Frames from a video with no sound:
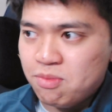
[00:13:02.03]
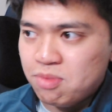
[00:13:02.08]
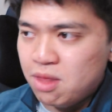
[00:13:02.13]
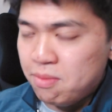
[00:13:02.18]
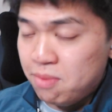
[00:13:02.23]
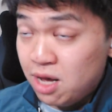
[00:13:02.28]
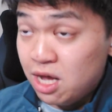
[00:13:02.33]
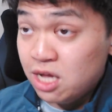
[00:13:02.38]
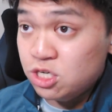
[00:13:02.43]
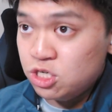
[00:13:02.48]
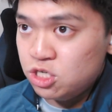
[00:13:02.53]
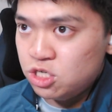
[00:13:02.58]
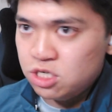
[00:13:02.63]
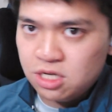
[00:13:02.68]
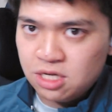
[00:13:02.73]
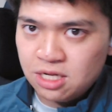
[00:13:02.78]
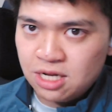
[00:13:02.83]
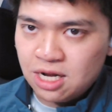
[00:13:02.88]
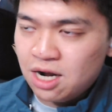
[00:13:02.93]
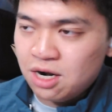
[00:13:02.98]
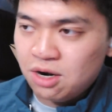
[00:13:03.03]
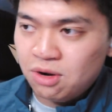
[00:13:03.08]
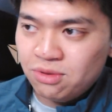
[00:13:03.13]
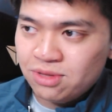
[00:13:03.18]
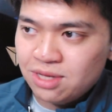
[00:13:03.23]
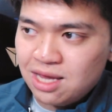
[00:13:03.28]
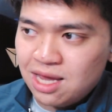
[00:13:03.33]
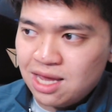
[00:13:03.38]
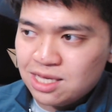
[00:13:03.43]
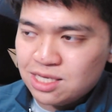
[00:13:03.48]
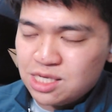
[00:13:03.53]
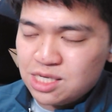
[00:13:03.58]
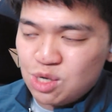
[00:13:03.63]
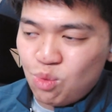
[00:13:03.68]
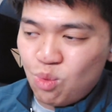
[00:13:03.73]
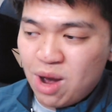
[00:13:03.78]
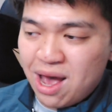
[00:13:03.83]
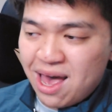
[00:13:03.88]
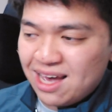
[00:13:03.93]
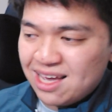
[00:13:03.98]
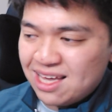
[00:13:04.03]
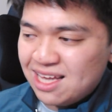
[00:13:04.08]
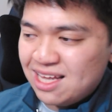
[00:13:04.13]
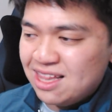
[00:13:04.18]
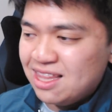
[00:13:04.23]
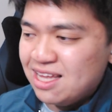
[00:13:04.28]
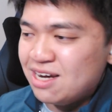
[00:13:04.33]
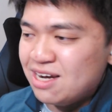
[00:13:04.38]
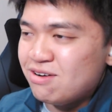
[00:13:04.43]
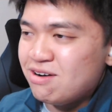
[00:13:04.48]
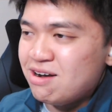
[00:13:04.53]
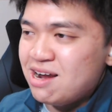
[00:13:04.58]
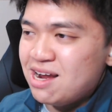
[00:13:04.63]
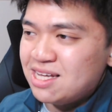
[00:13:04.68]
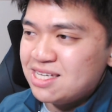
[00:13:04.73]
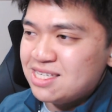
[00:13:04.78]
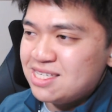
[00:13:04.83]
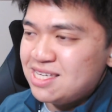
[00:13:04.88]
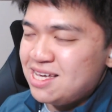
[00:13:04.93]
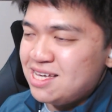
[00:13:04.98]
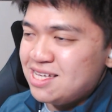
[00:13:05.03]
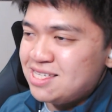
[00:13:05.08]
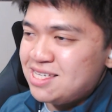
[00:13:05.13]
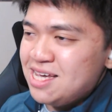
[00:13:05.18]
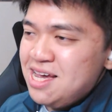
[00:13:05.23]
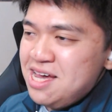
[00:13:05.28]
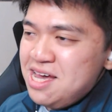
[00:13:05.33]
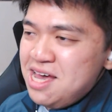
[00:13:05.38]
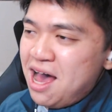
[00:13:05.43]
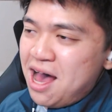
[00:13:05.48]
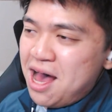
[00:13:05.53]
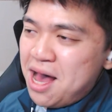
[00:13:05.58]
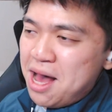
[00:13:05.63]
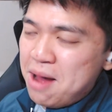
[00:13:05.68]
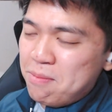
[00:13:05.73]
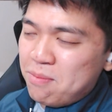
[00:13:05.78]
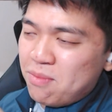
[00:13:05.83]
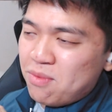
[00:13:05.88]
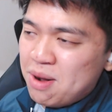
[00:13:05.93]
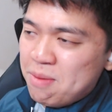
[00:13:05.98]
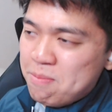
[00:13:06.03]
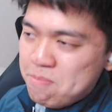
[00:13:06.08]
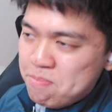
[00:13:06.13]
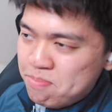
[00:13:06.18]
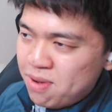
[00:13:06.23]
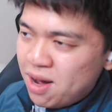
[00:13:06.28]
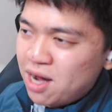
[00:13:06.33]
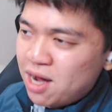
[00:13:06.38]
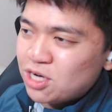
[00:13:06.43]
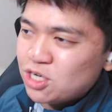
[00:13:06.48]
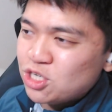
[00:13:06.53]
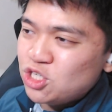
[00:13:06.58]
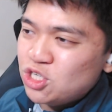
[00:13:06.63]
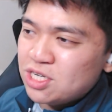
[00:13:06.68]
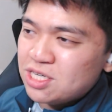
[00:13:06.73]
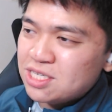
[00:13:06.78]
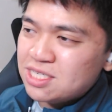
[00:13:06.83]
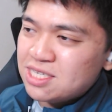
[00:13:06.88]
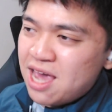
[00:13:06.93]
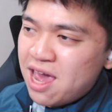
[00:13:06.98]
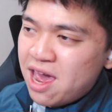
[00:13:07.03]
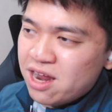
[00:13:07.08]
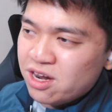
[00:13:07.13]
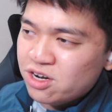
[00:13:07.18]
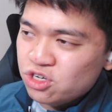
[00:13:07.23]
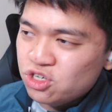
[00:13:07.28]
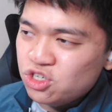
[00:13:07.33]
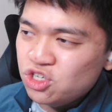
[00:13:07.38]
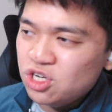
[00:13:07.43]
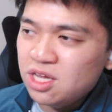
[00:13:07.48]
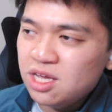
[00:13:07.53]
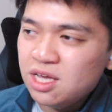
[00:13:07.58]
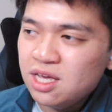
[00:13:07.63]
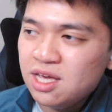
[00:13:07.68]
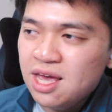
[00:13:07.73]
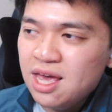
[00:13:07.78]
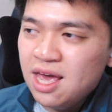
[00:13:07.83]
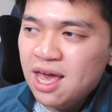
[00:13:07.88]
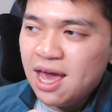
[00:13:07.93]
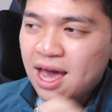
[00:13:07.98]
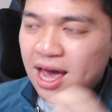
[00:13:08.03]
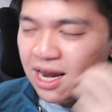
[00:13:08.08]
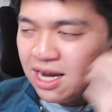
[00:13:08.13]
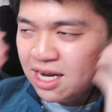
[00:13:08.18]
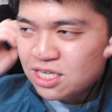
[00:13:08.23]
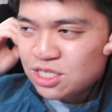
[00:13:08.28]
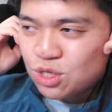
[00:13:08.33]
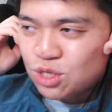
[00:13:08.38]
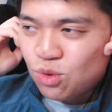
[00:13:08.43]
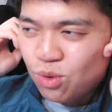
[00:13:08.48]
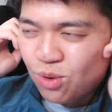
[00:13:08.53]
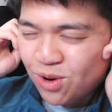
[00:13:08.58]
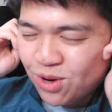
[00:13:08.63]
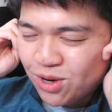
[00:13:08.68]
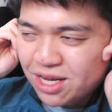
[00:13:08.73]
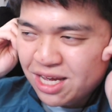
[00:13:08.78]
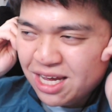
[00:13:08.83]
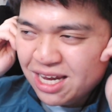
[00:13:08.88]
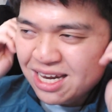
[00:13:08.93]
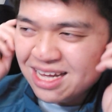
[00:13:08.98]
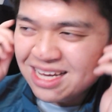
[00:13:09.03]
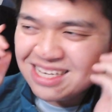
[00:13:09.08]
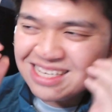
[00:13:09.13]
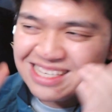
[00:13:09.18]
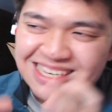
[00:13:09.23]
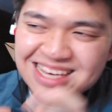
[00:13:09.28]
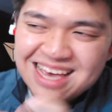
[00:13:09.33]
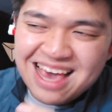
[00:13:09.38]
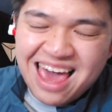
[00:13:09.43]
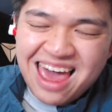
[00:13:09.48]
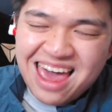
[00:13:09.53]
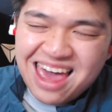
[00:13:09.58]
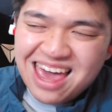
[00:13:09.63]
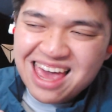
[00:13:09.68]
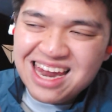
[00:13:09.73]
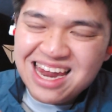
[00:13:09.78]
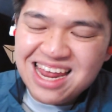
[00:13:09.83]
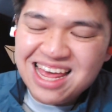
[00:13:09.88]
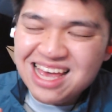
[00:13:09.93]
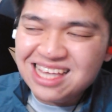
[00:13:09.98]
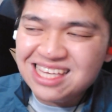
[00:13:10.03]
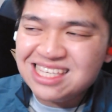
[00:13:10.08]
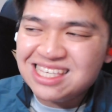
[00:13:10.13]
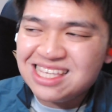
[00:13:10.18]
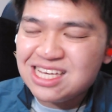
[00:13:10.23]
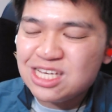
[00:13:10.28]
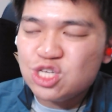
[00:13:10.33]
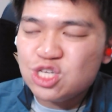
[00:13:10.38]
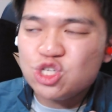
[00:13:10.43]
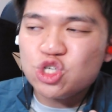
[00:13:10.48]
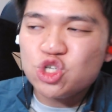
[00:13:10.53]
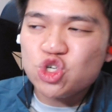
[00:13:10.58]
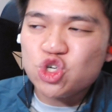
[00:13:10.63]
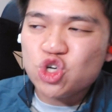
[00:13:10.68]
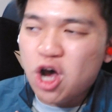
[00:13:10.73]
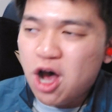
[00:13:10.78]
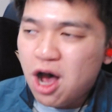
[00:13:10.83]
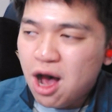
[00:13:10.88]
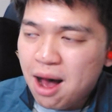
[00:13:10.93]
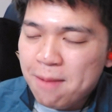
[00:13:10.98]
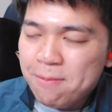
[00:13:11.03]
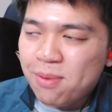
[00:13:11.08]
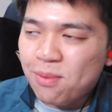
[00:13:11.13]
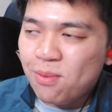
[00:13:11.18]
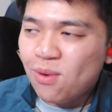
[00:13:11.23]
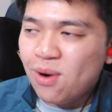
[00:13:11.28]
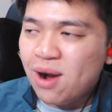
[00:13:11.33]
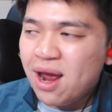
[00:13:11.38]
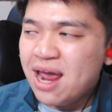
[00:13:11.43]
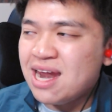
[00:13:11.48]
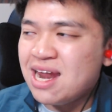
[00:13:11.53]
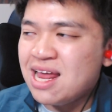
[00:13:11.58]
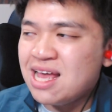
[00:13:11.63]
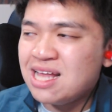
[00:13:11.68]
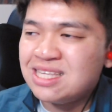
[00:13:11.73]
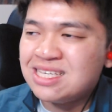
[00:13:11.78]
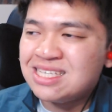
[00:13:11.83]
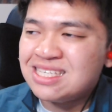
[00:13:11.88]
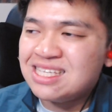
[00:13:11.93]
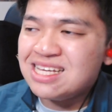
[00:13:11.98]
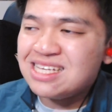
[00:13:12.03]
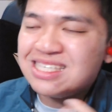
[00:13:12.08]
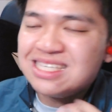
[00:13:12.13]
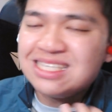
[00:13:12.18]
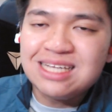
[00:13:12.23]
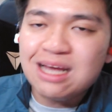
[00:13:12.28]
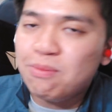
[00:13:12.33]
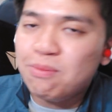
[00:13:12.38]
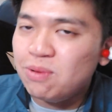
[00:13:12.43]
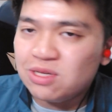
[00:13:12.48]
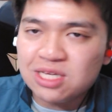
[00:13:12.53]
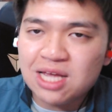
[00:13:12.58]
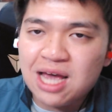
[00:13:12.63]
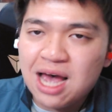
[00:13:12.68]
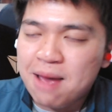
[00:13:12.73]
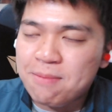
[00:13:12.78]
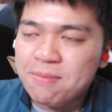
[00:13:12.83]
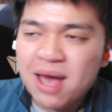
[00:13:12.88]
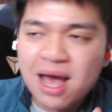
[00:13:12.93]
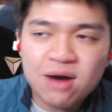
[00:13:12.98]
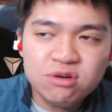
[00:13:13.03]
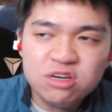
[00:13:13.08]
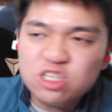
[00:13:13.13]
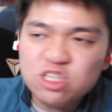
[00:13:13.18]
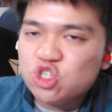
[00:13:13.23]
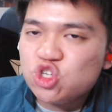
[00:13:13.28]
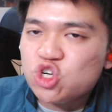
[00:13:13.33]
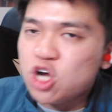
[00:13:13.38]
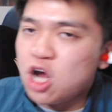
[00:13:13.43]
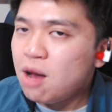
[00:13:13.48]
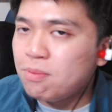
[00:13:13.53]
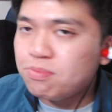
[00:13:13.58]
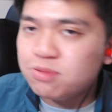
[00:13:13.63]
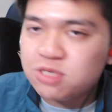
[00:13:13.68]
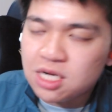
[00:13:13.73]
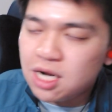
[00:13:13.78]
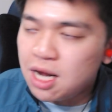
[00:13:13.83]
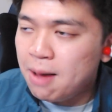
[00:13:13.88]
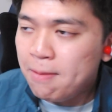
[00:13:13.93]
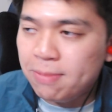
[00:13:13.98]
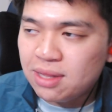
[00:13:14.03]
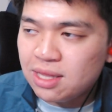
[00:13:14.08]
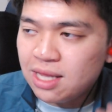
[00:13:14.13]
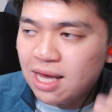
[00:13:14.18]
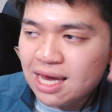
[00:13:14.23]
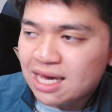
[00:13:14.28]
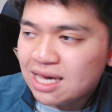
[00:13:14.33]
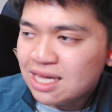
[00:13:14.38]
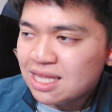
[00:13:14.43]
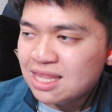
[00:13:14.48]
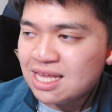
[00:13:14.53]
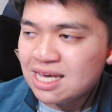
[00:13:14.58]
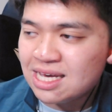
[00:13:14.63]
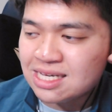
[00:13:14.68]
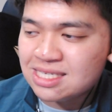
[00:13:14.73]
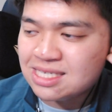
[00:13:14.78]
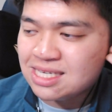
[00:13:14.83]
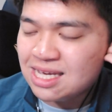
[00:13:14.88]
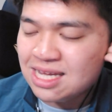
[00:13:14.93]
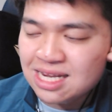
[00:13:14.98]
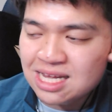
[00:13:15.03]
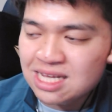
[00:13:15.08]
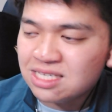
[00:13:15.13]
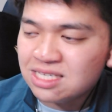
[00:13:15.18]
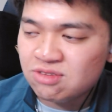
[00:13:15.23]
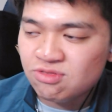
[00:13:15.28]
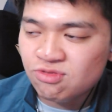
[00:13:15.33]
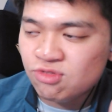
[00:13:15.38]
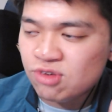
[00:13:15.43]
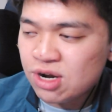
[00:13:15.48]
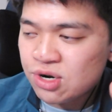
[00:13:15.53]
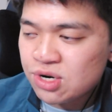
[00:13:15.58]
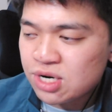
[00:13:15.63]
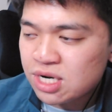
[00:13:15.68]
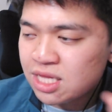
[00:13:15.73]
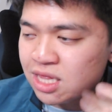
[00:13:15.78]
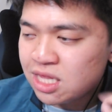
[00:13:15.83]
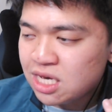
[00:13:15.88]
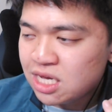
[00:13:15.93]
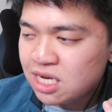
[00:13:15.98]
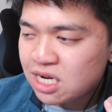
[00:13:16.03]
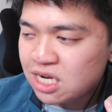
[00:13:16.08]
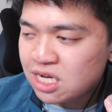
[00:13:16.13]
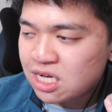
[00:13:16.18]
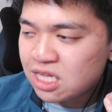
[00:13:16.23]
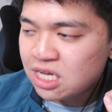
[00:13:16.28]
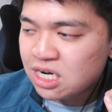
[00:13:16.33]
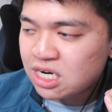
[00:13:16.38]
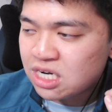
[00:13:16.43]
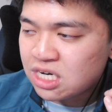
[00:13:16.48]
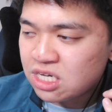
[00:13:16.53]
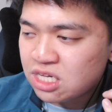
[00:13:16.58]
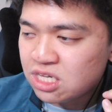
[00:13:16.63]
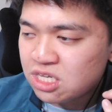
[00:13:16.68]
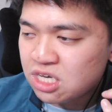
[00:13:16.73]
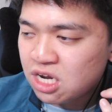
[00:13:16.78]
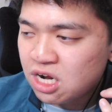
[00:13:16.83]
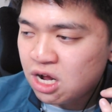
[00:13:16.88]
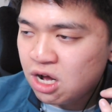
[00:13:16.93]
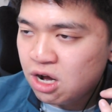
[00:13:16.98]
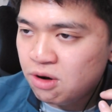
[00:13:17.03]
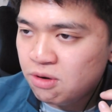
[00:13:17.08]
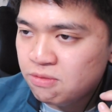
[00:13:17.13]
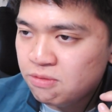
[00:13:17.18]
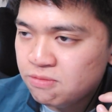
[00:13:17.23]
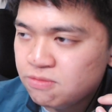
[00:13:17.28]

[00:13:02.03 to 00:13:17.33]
the bunch. Not only his wacky lyrics, his rambunctious energy, and his quirkiness. It is this chop, right? It's this double time, how he chops it up like this. It is very clean and clinical, you know?